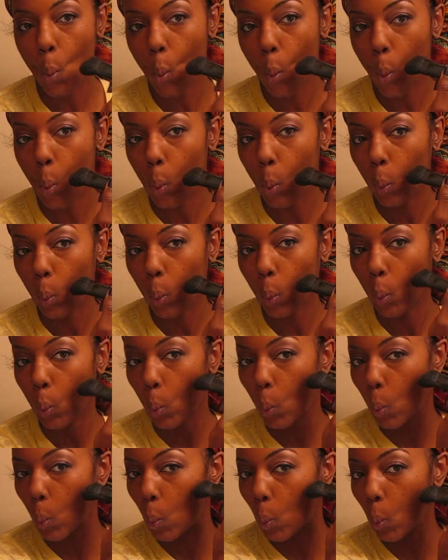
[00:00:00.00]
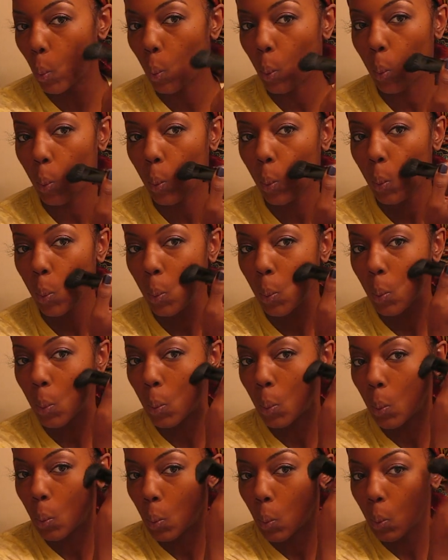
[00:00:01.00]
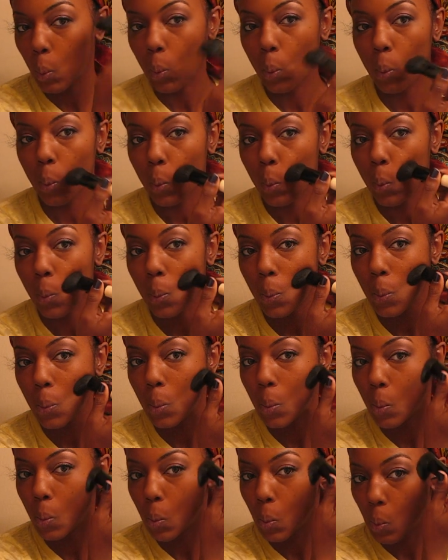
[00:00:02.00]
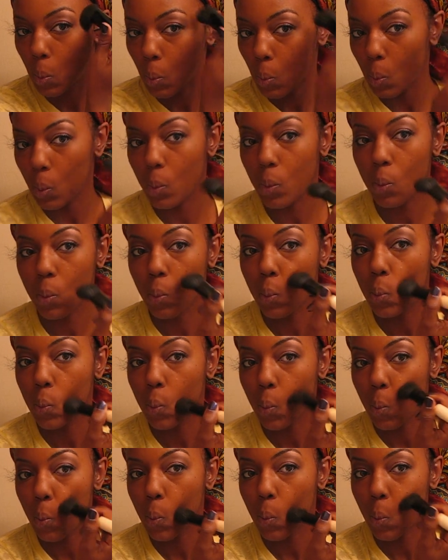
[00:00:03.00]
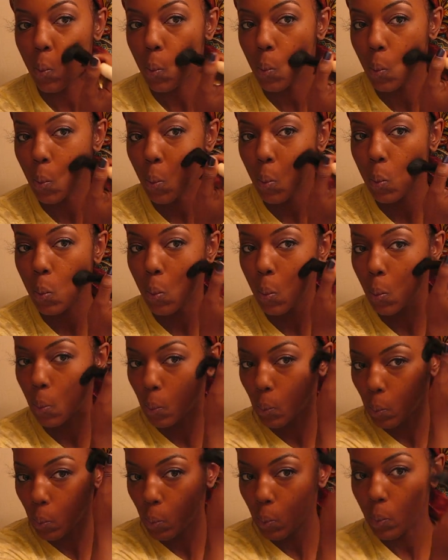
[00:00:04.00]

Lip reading: (no one is talking)